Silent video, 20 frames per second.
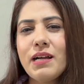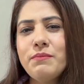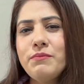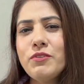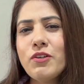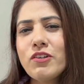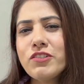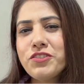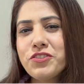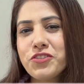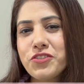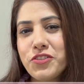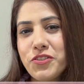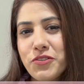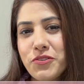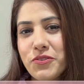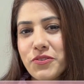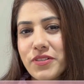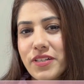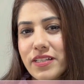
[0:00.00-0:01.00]
I'm not
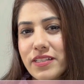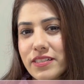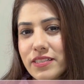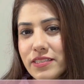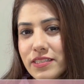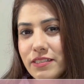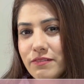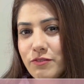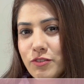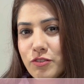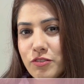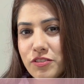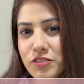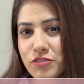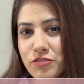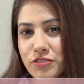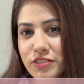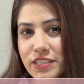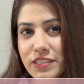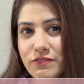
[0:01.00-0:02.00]
sure I can give you a
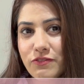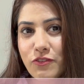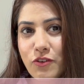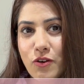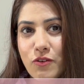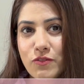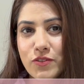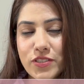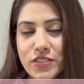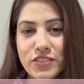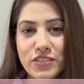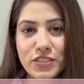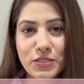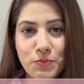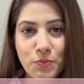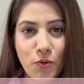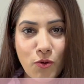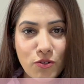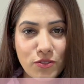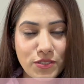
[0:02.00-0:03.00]
straightforward
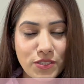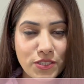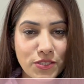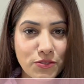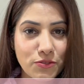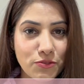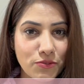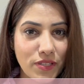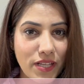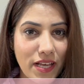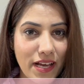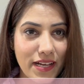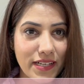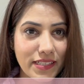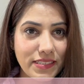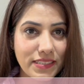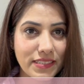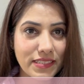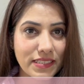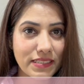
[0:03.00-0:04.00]
response to
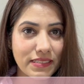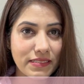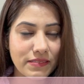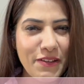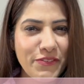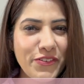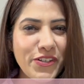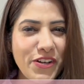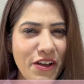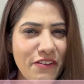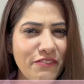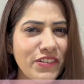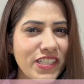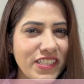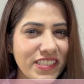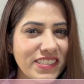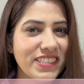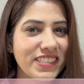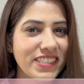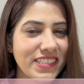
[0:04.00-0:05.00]
that. Have you ever
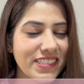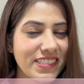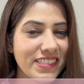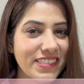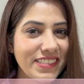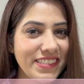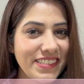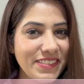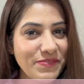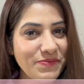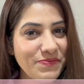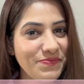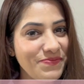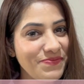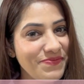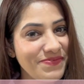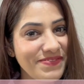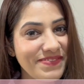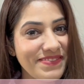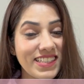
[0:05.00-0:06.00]
considered
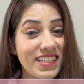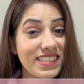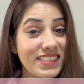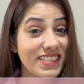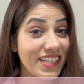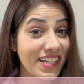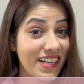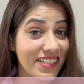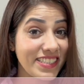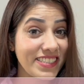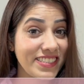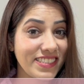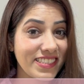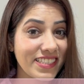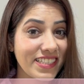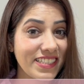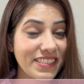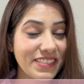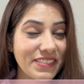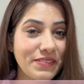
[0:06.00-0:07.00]
the
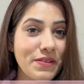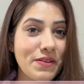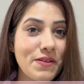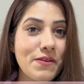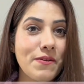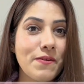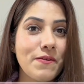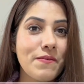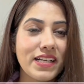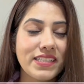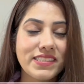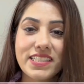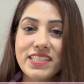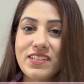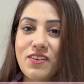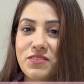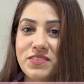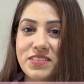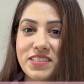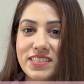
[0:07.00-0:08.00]
idea as an
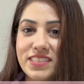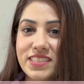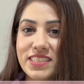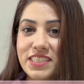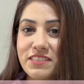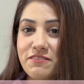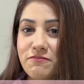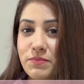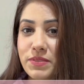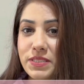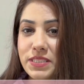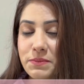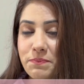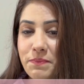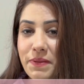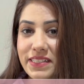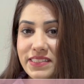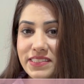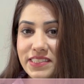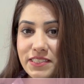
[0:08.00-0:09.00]
alternative
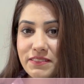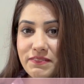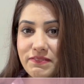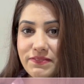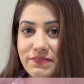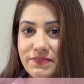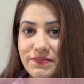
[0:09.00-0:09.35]
perspective?